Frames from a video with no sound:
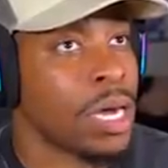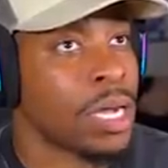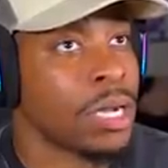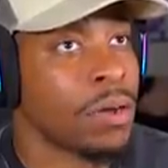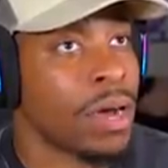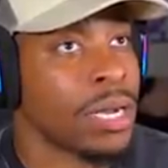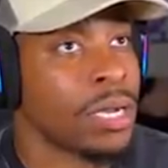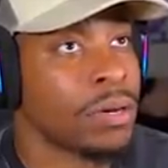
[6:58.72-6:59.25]
No,
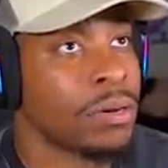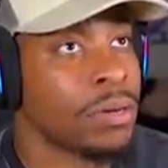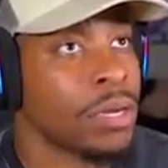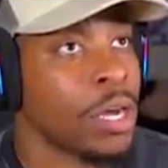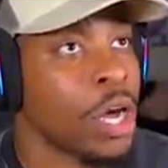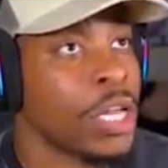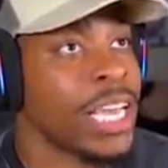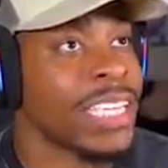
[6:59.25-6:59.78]
I don't.
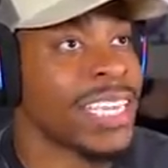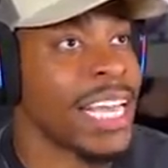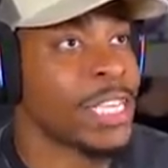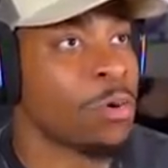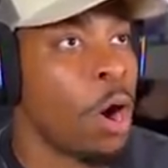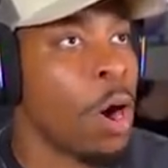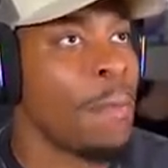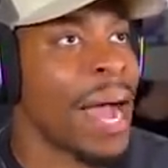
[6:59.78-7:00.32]
Yes, I do.
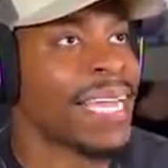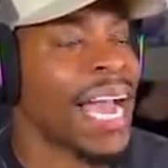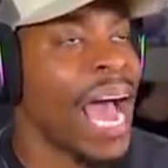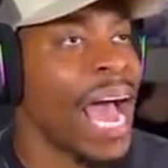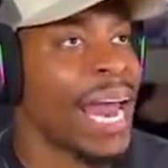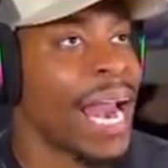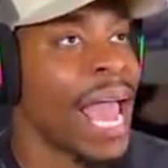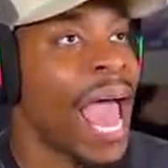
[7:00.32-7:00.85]
Oh my
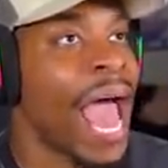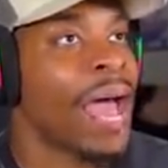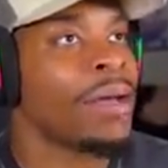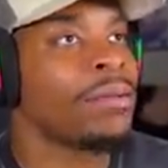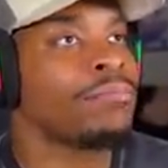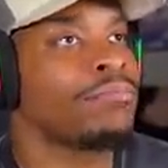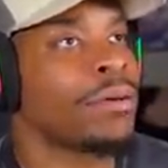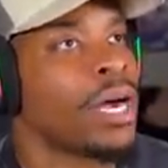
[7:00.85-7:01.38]
God.
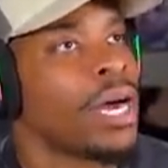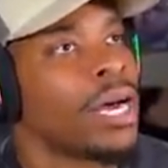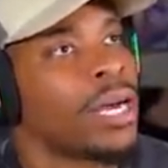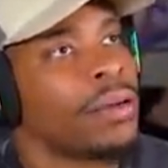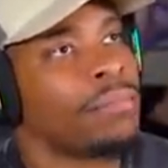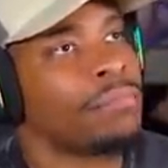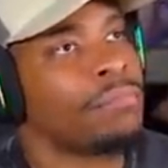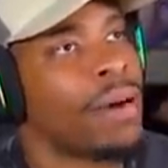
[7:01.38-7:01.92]
Bruh, my